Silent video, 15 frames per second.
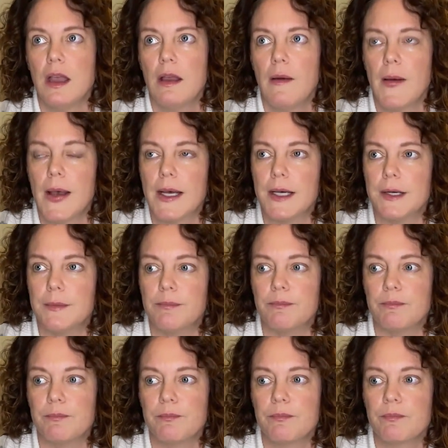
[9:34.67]

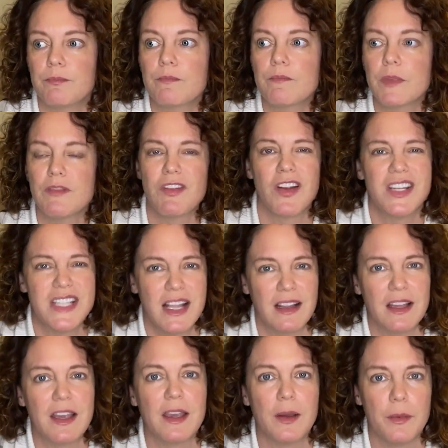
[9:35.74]
very
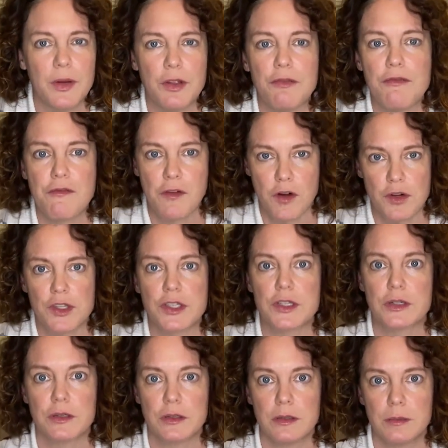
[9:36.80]
delicate when you first
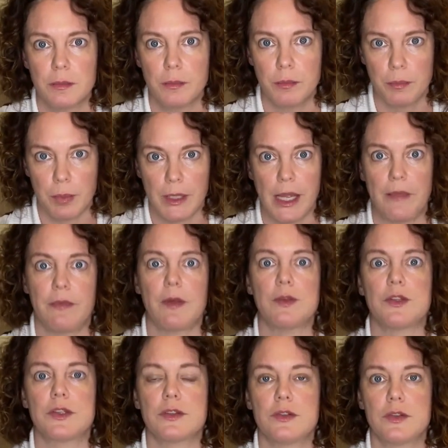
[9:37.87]
plant
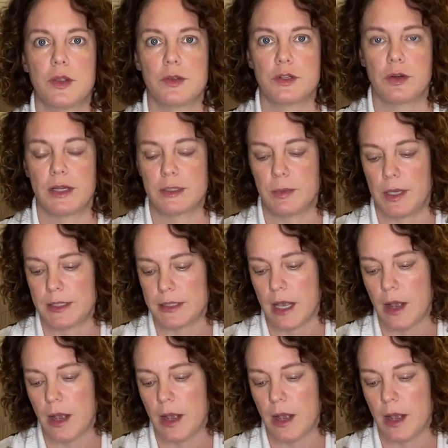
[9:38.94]
those transplants out.